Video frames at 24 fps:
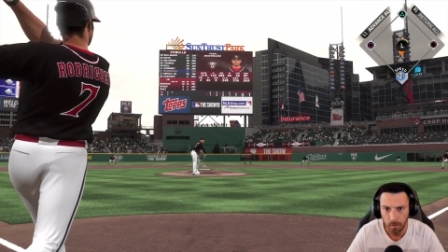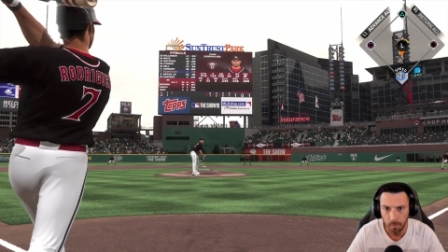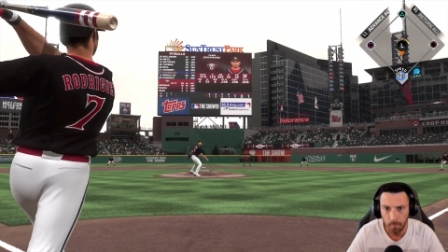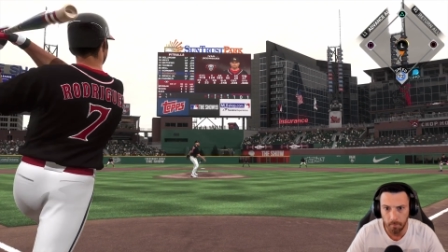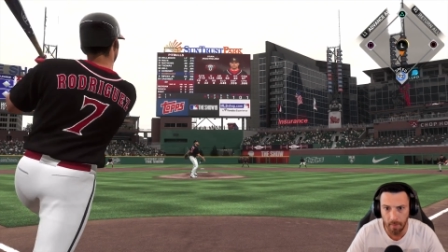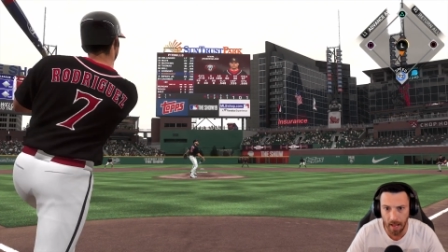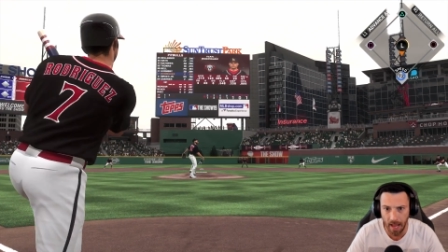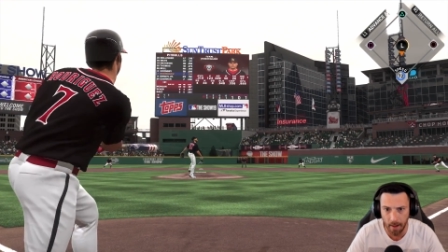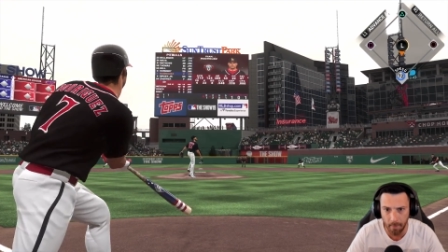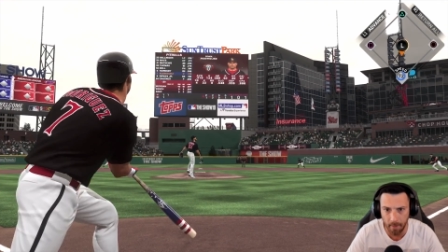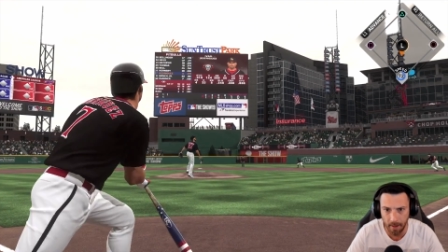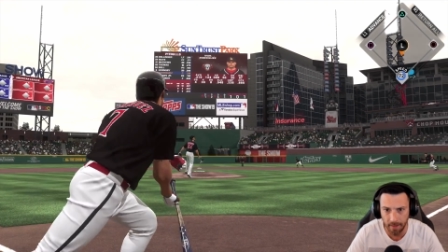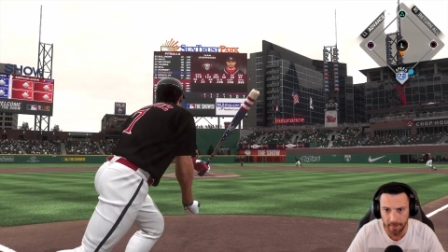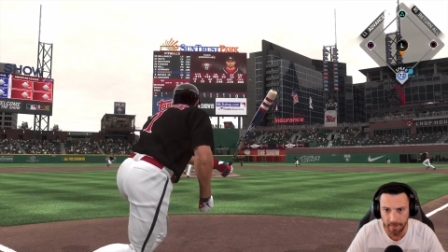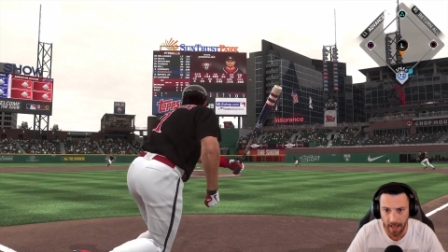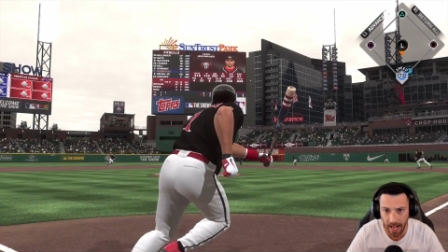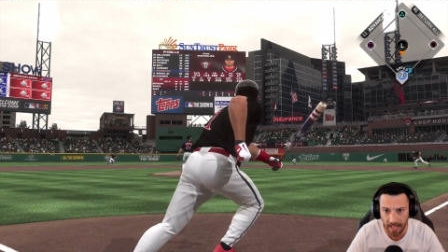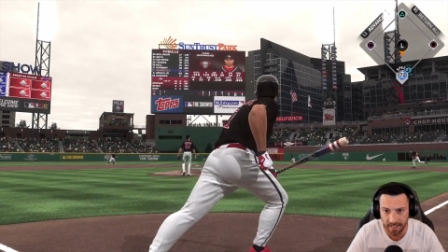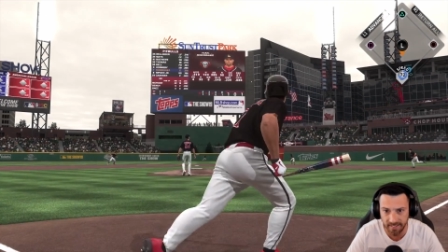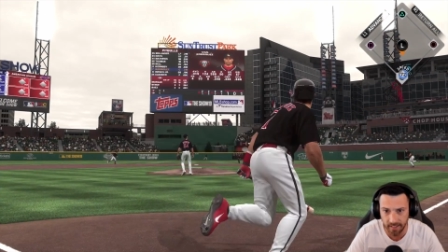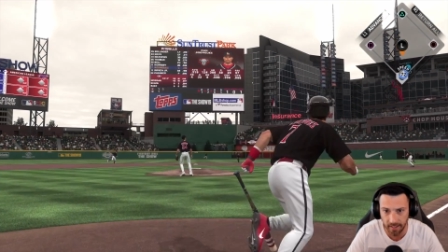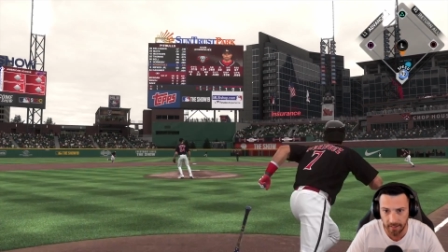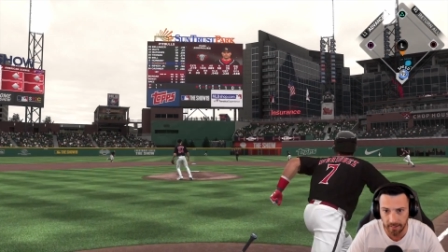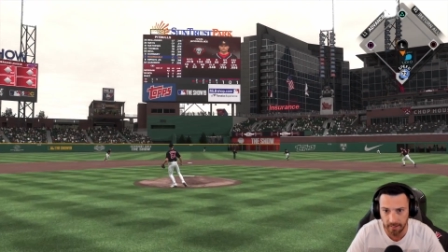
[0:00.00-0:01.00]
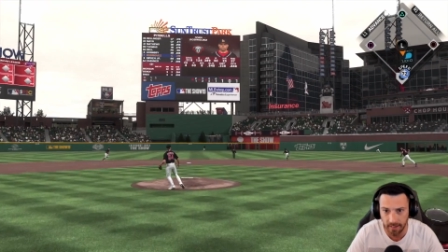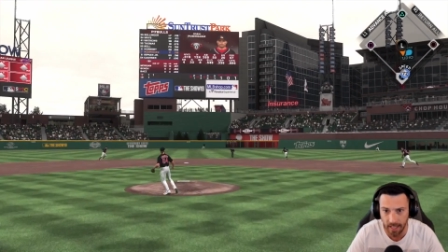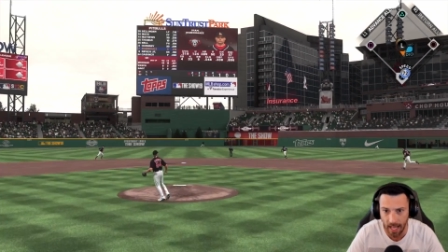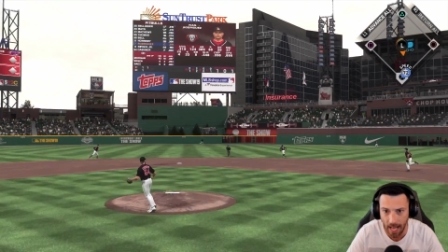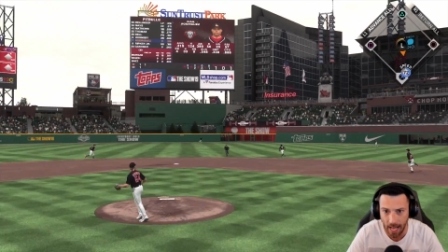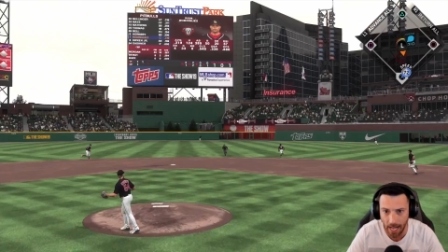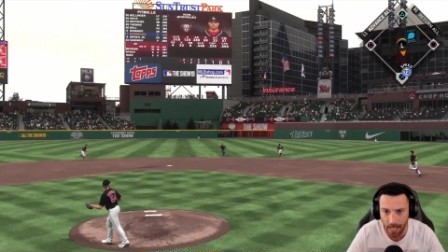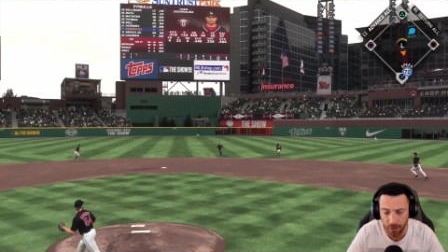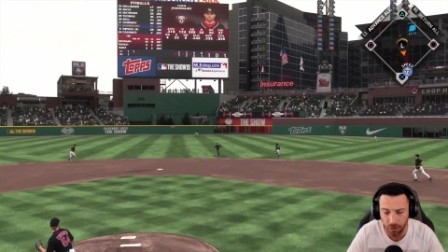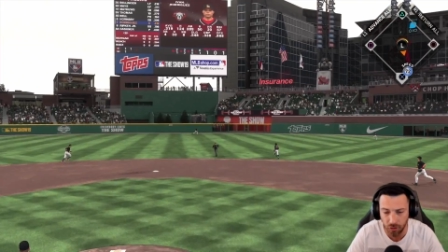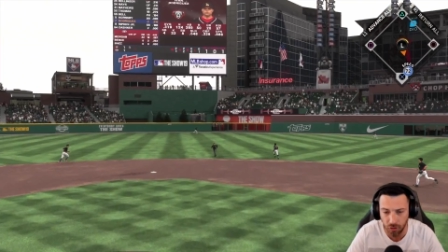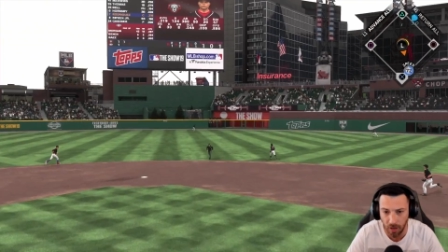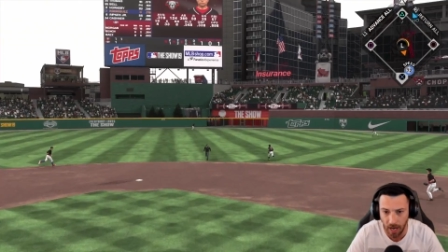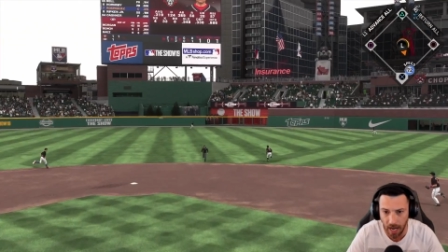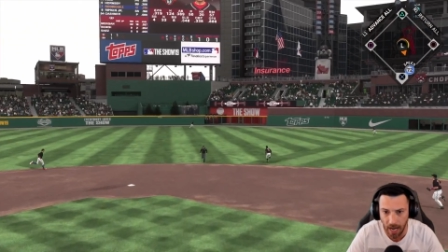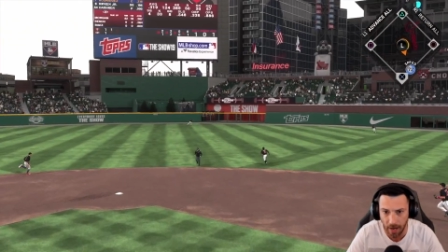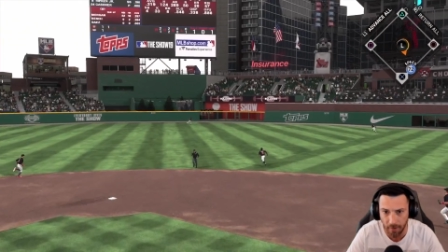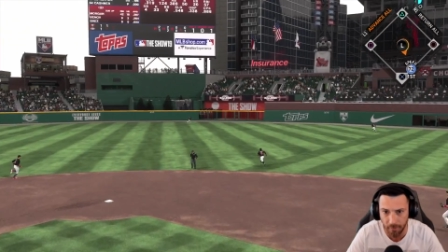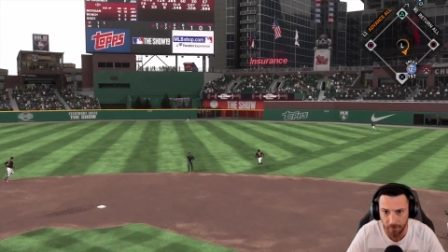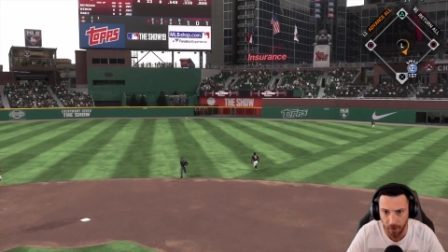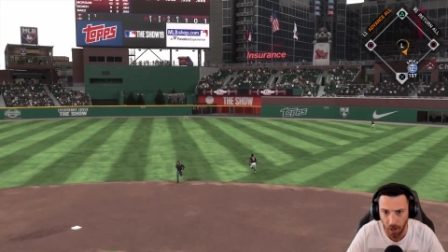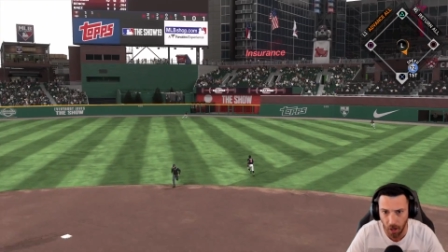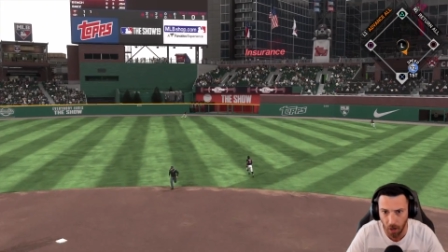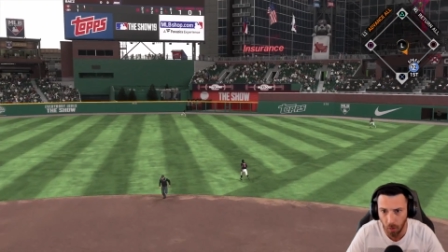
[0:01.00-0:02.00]
Maybe. That's a line
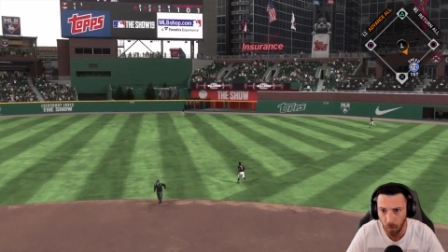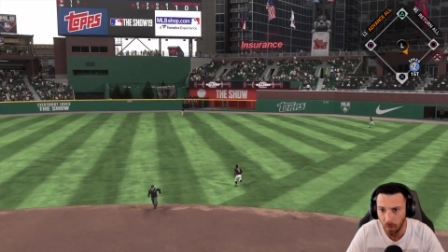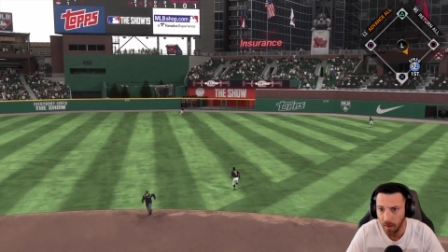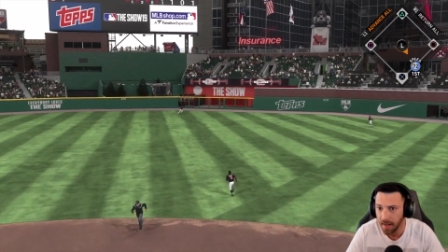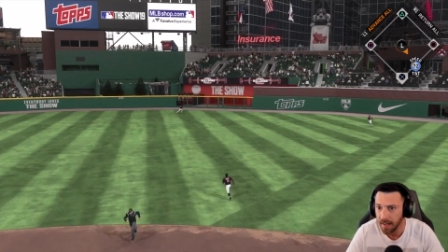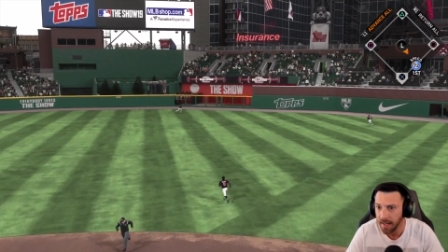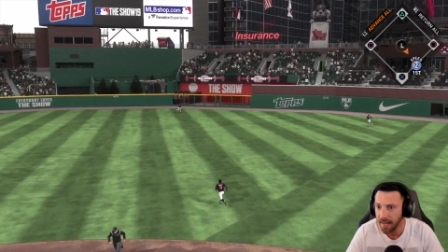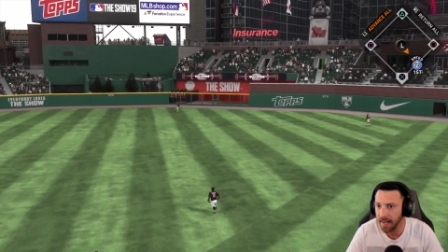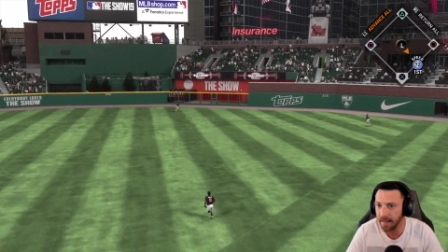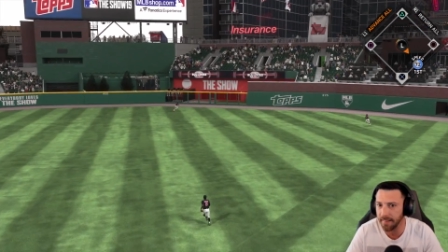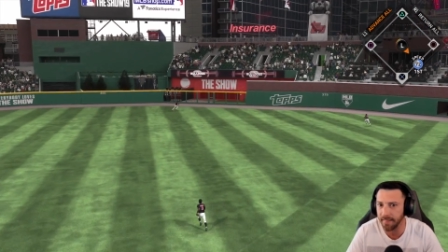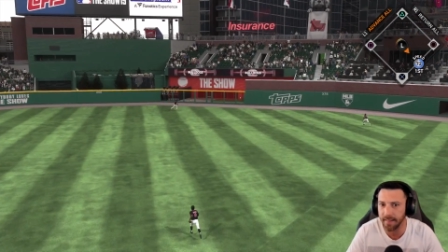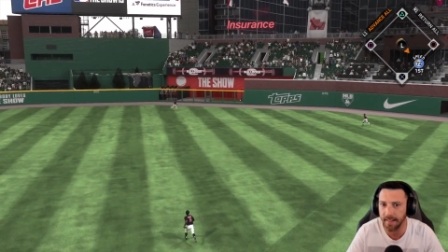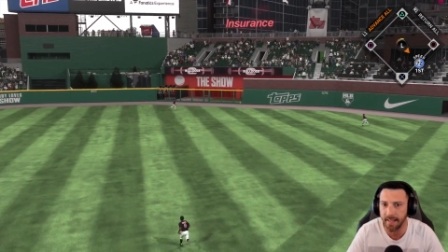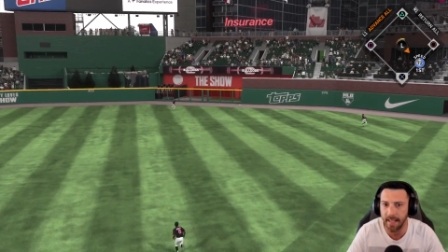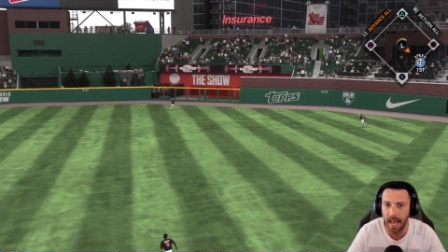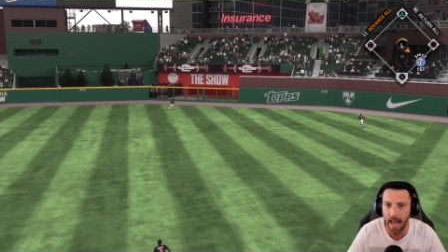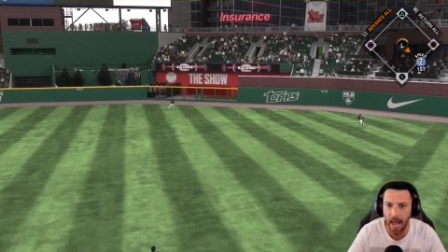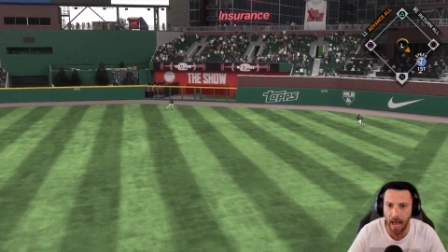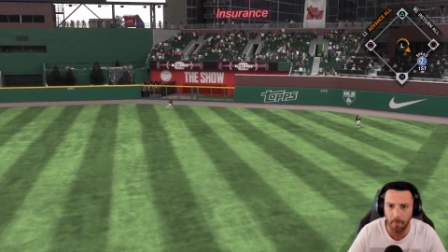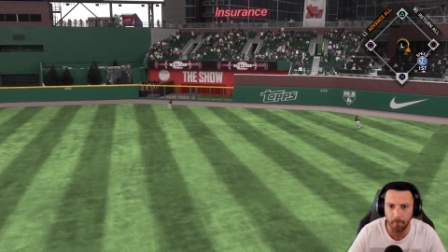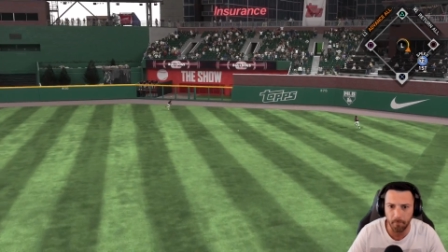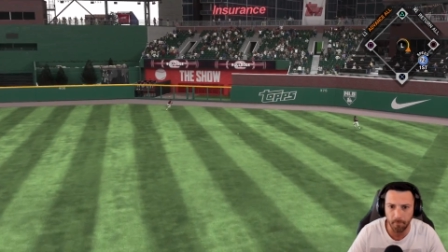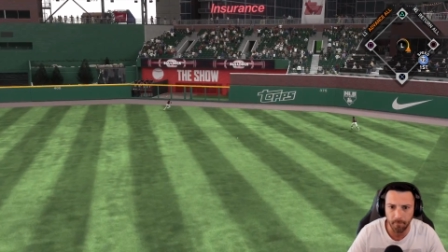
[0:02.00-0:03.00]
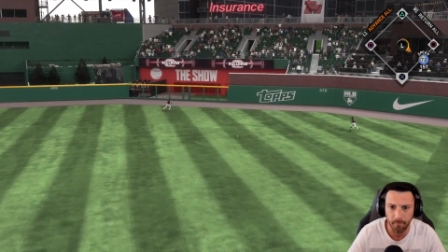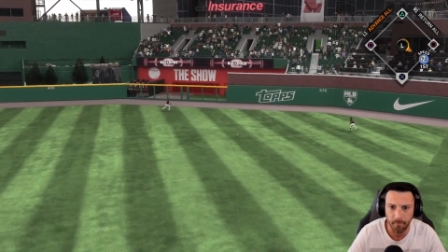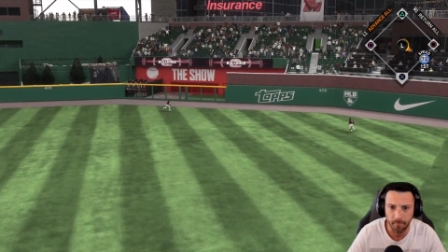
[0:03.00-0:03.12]
drive, though. In the gap.